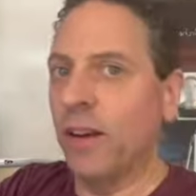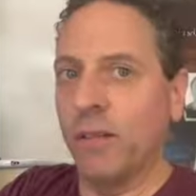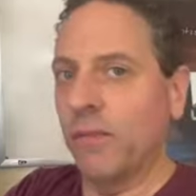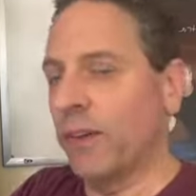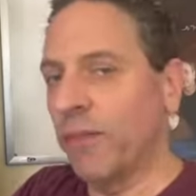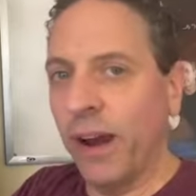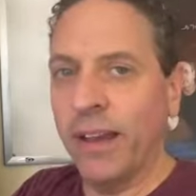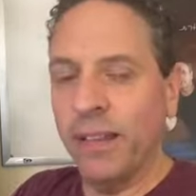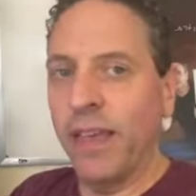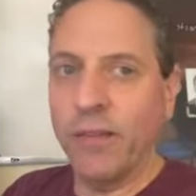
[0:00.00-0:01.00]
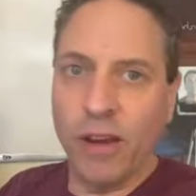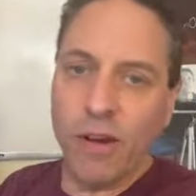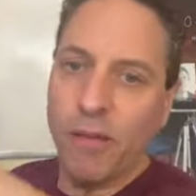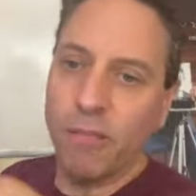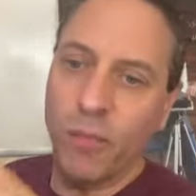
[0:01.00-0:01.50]
you know, rewrite and they
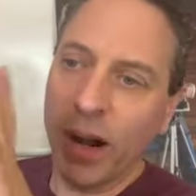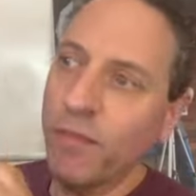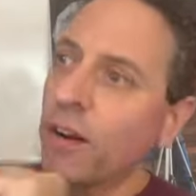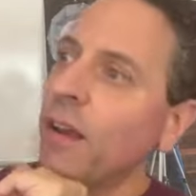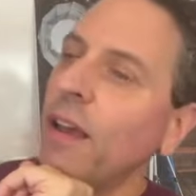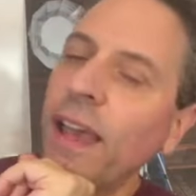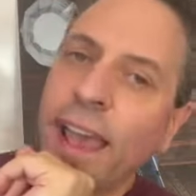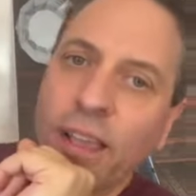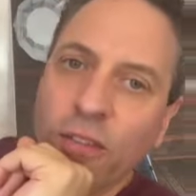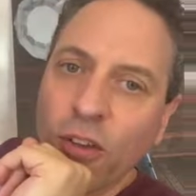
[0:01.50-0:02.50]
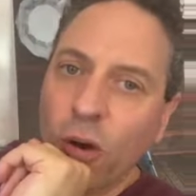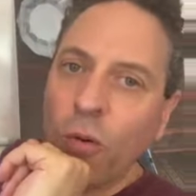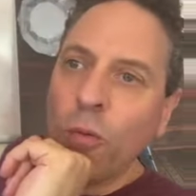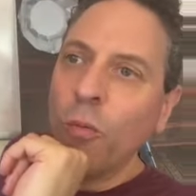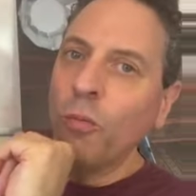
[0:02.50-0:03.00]
rewrite, whatever. And
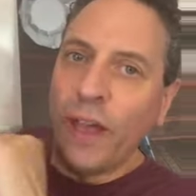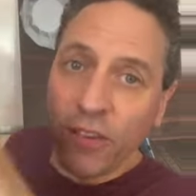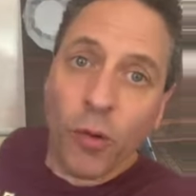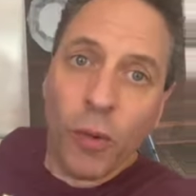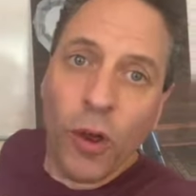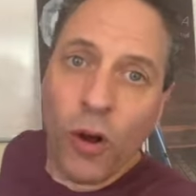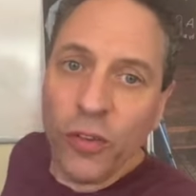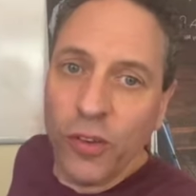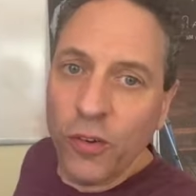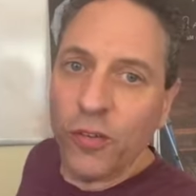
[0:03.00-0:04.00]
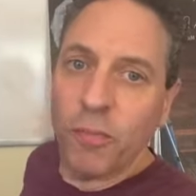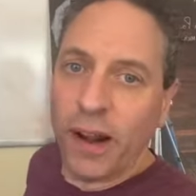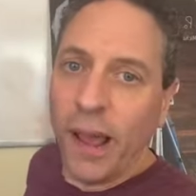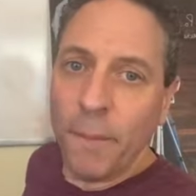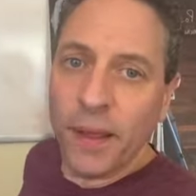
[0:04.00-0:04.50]
so that's what we all use.
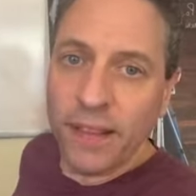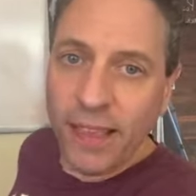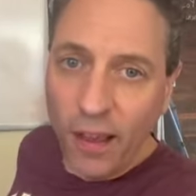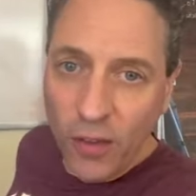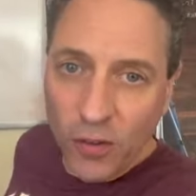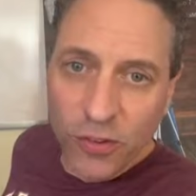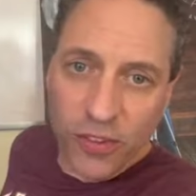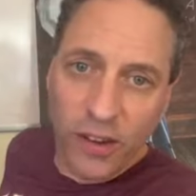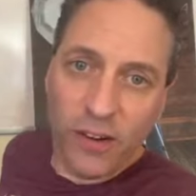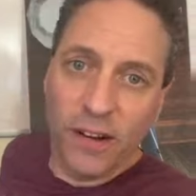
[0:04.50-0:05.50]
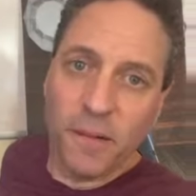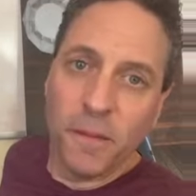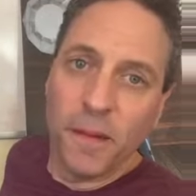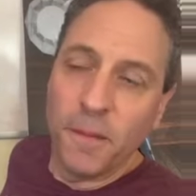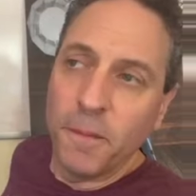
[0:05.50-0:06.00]
But I'm going to tell you a secret.